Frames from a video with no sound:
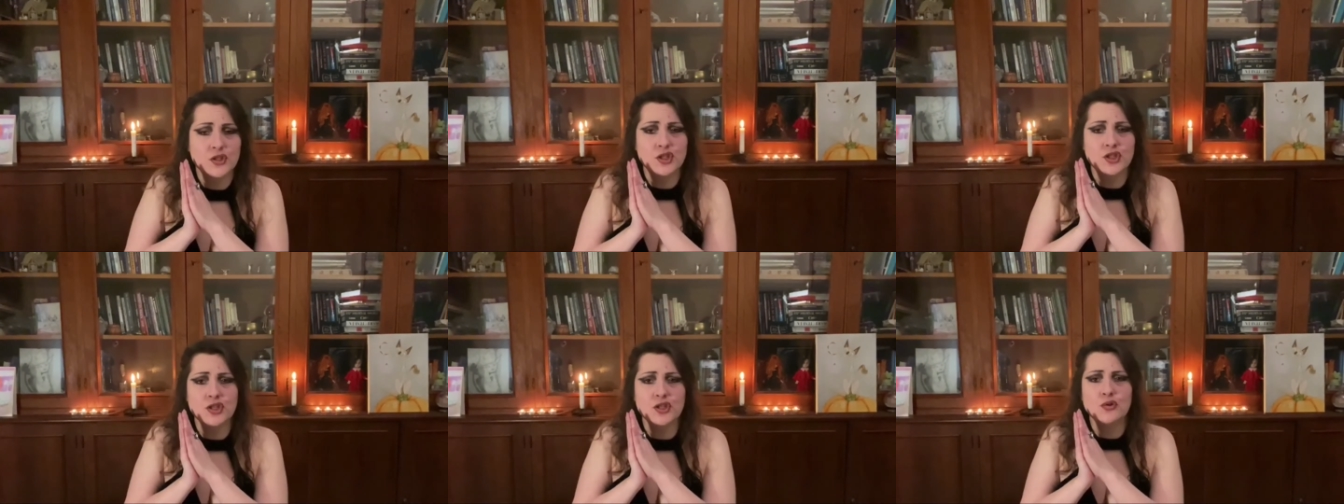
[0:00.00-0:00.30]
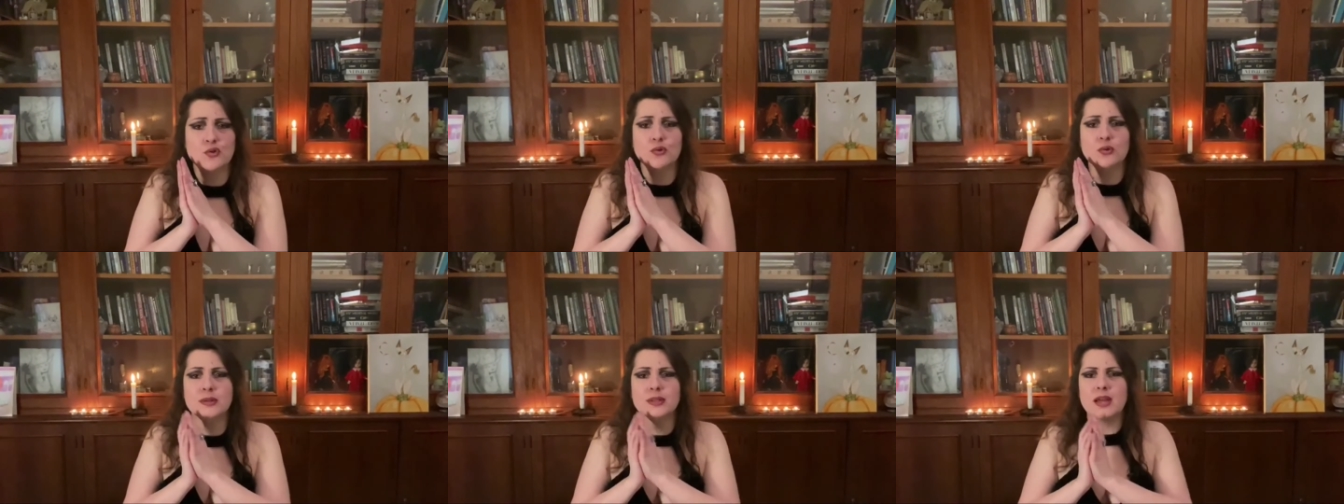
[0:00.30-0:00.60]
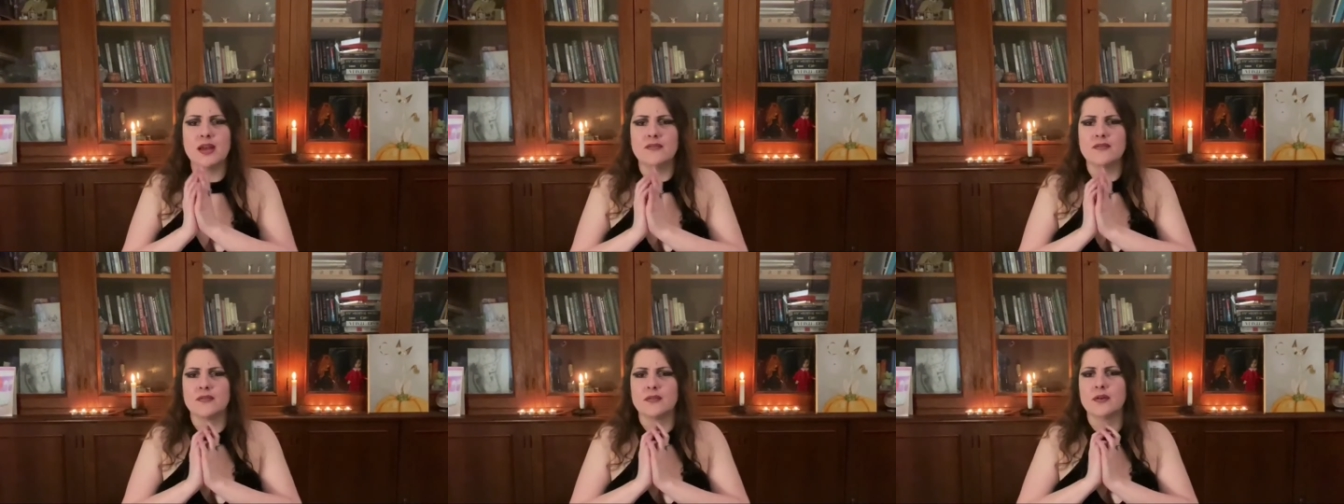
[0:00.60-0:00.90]
she could
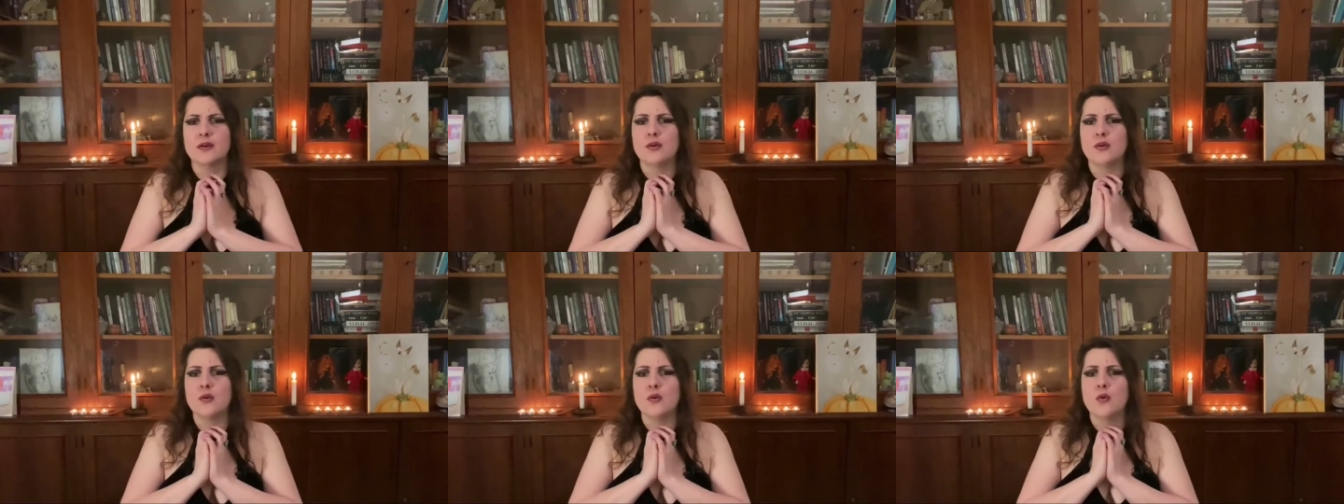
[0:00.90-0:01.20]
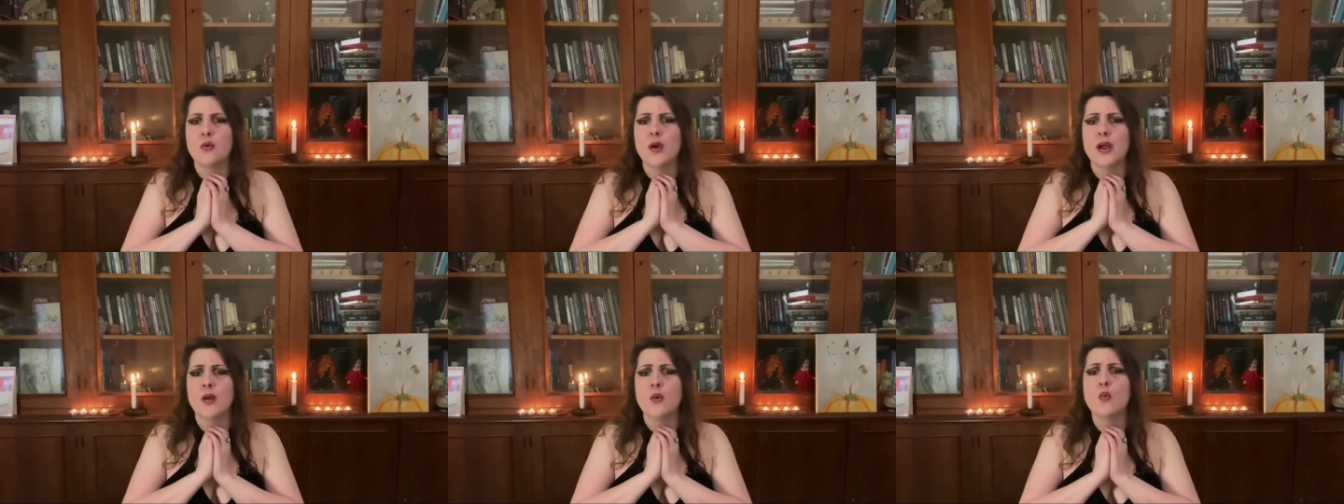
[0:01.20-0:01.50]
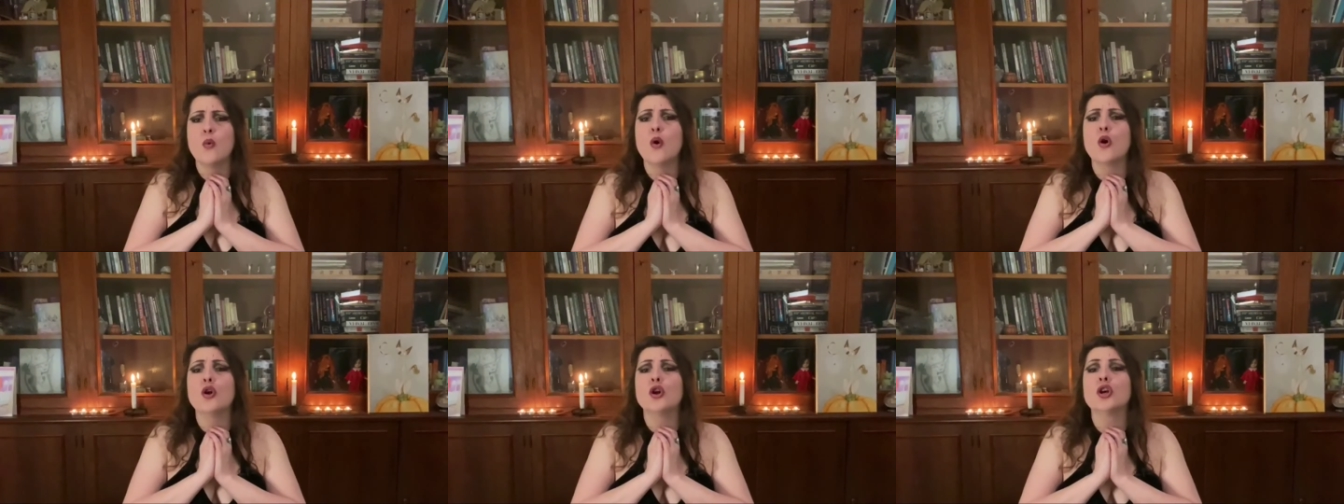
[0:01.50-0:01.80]
have grew a
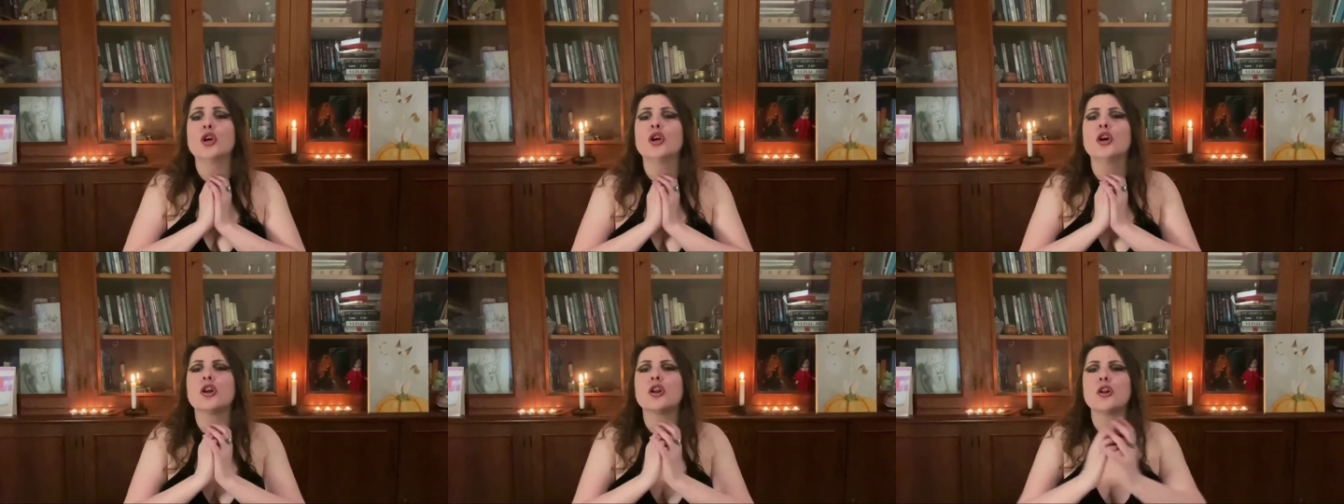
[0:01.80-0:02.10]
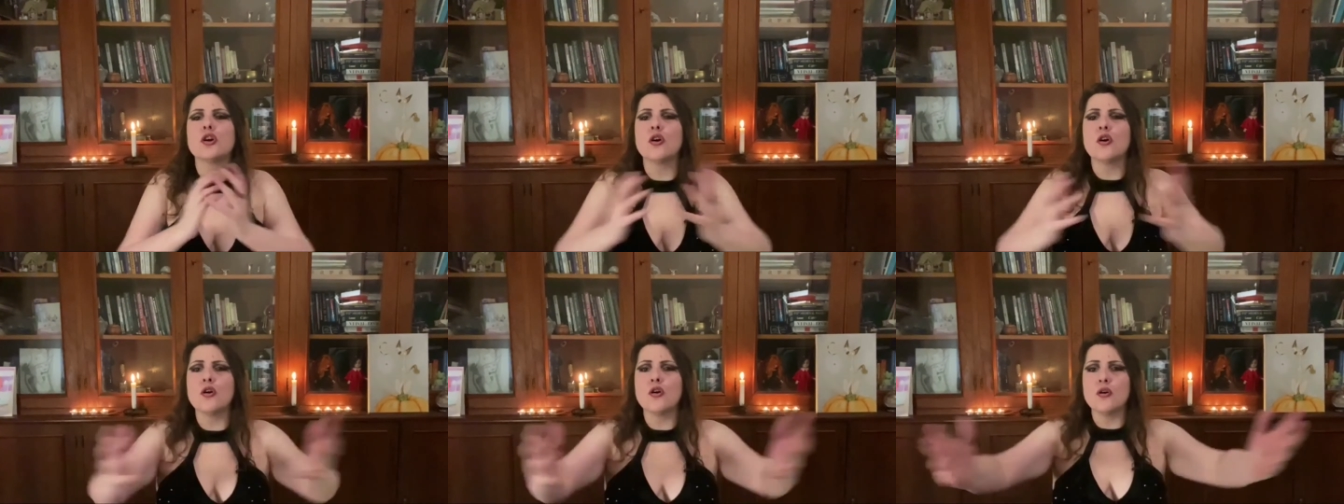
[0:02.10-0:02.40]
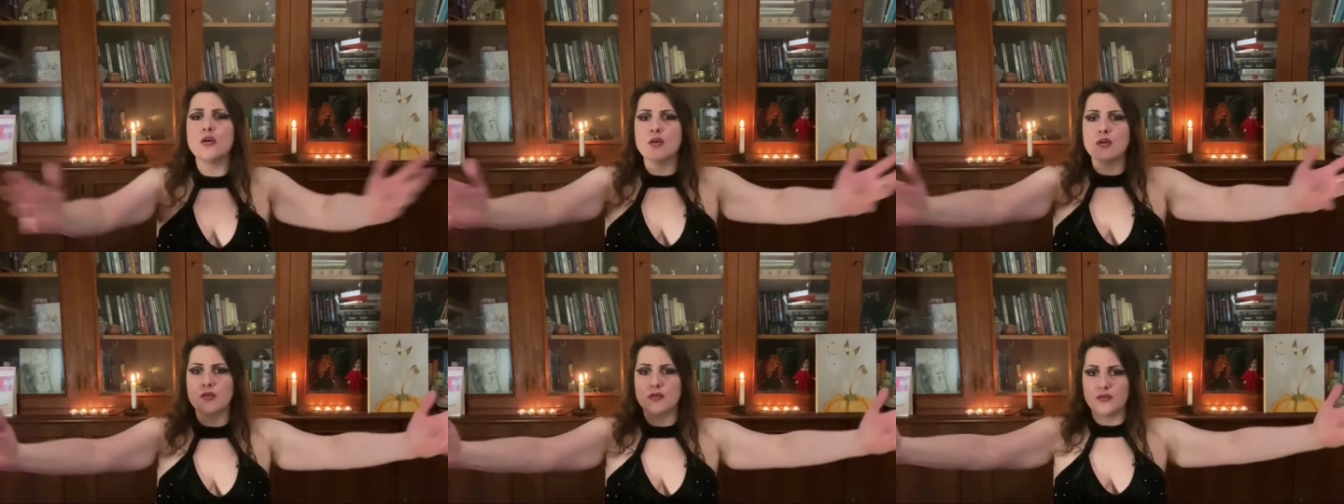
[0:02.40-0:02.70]
whole
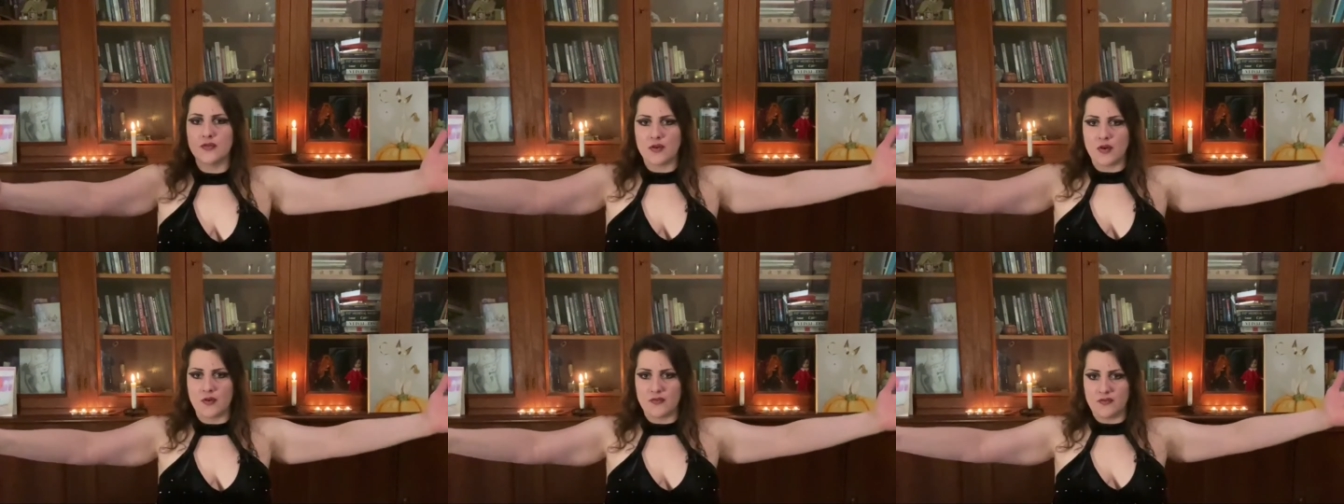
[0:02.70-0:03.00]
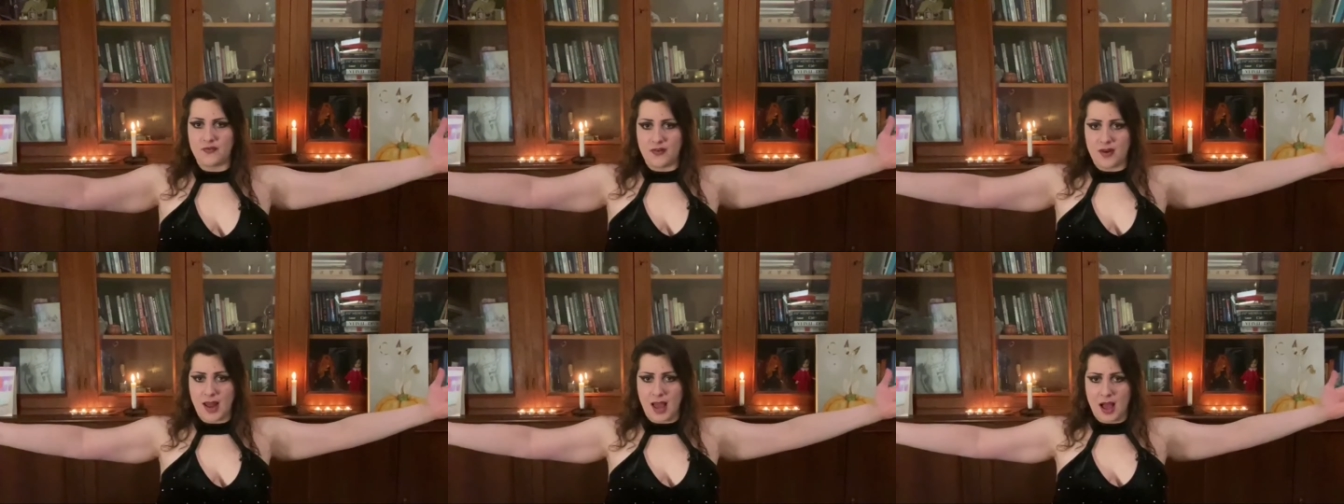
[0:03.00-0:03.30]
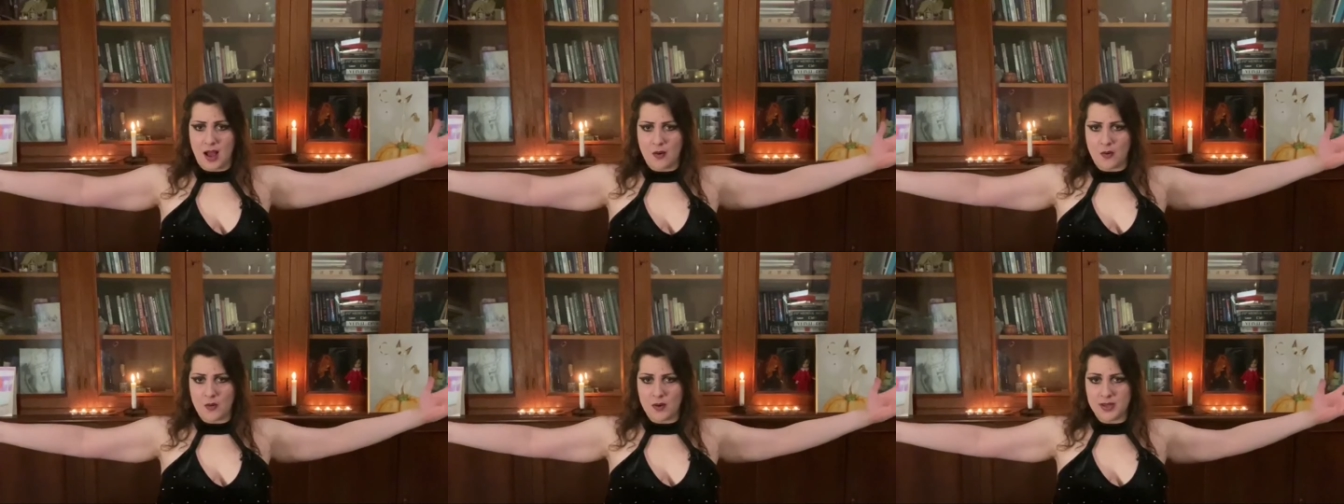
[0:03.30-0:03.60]
grove of
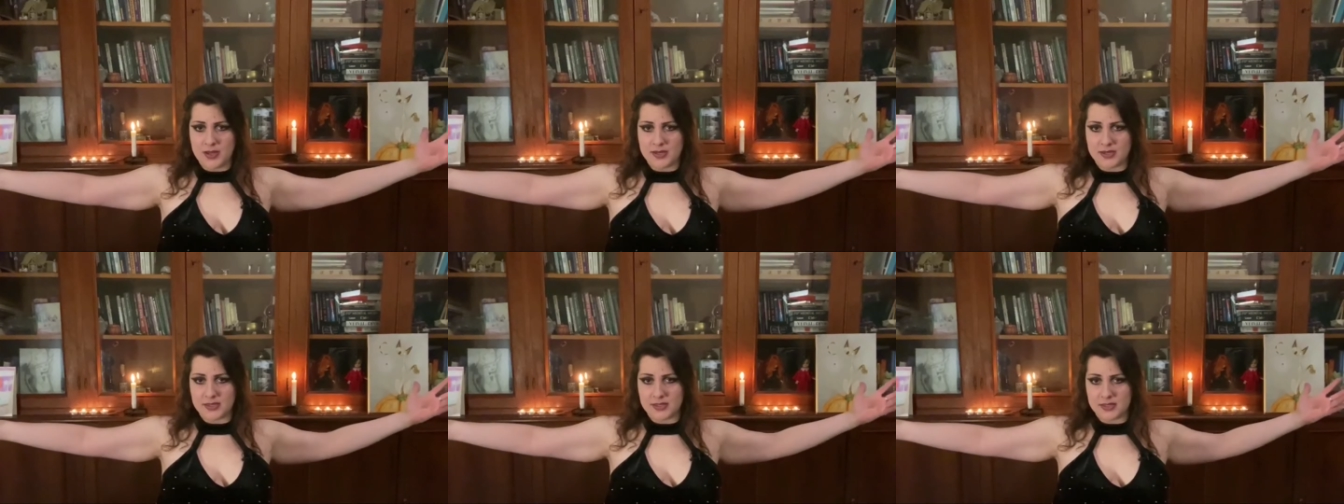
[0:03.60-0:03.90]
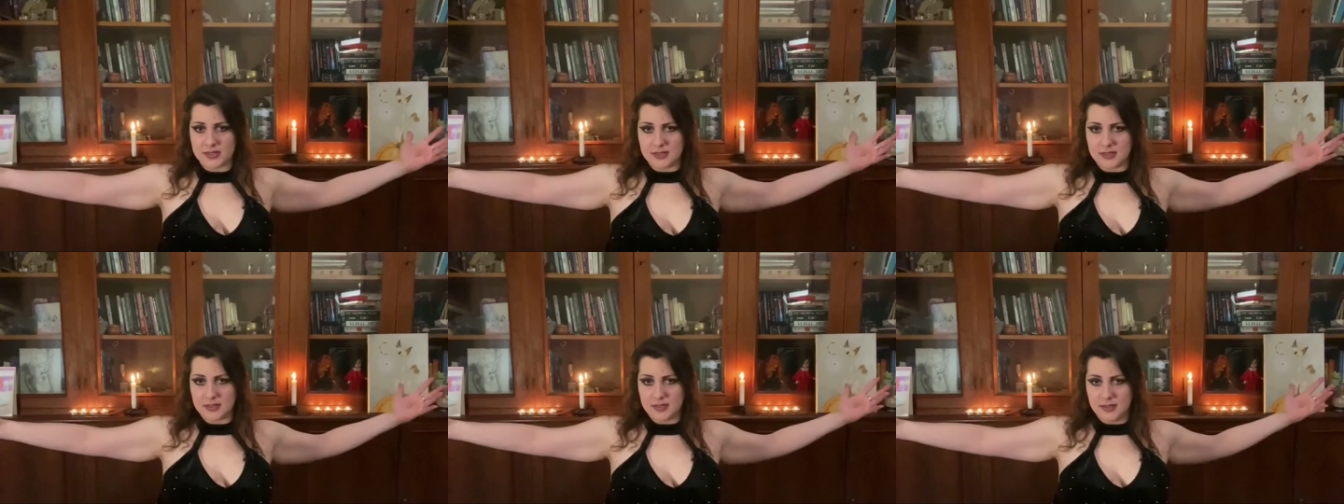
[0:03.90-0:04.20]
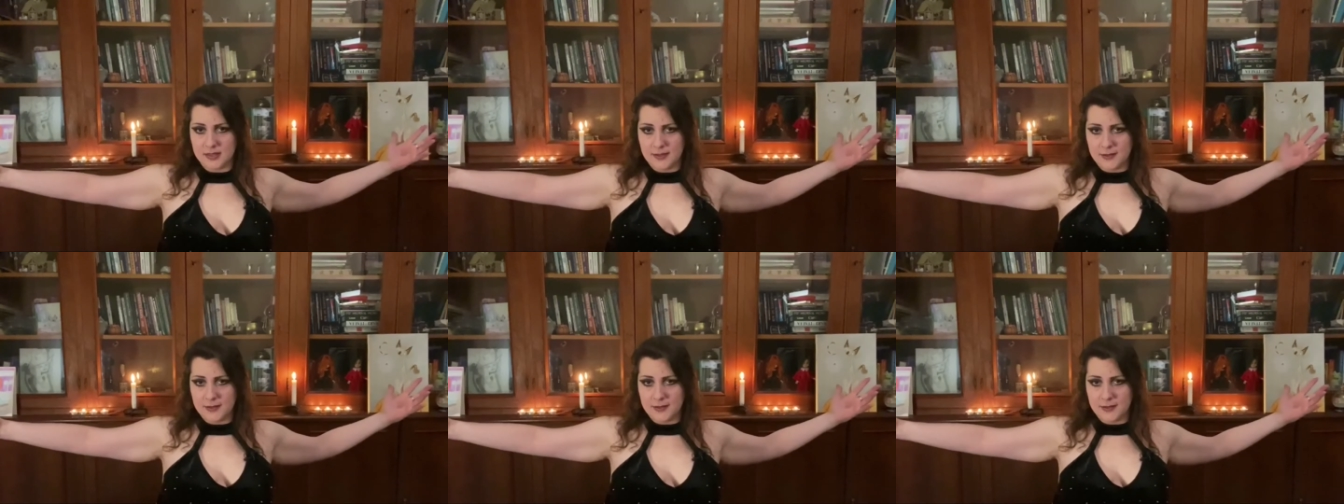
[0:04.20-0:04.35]
flowers.